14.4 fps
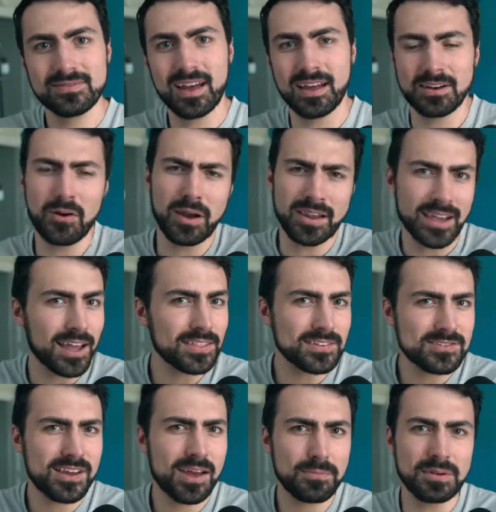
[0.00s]
know I got the
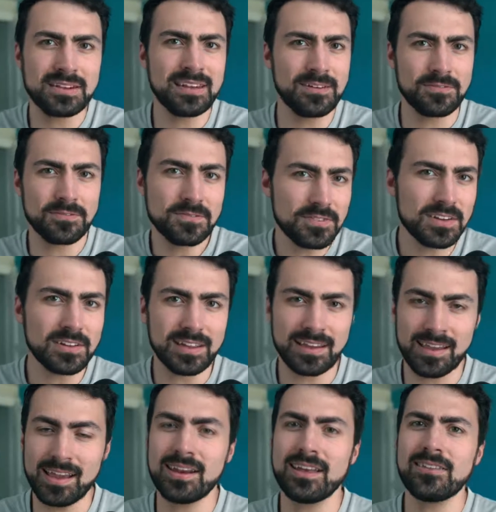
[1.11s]
shot, but it didn't feel like
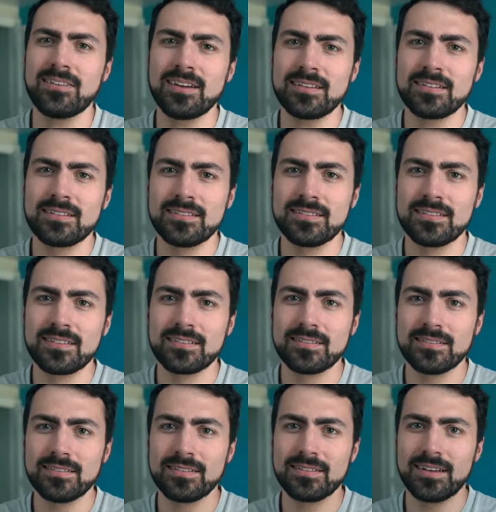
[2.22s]
anything.
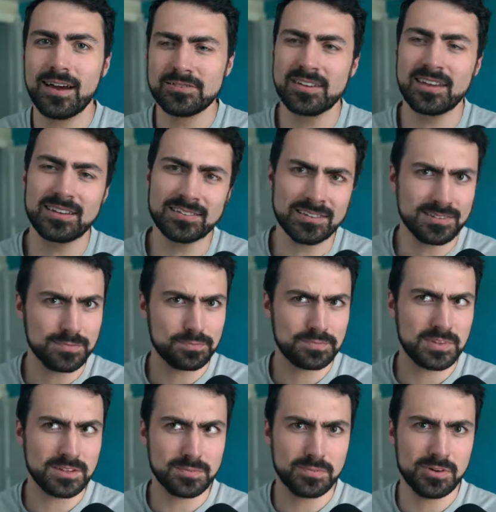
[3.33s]
I was like, did
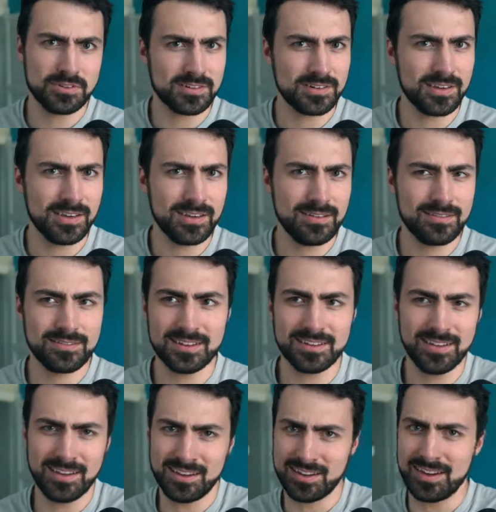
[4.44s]
you push it in? Did
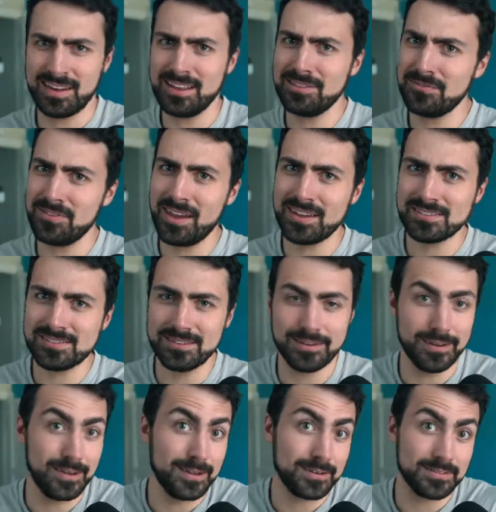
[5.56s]
I get the vaccine?
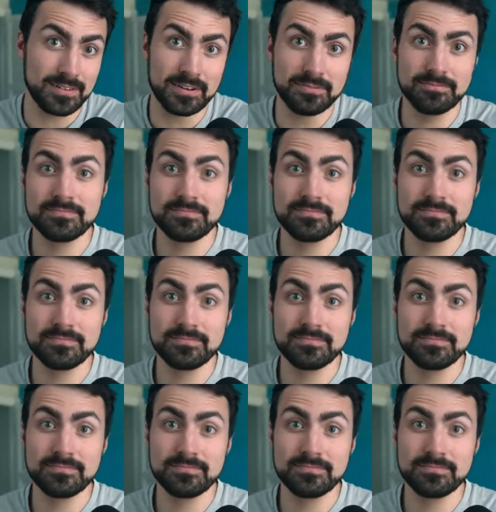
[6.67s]
I don't know.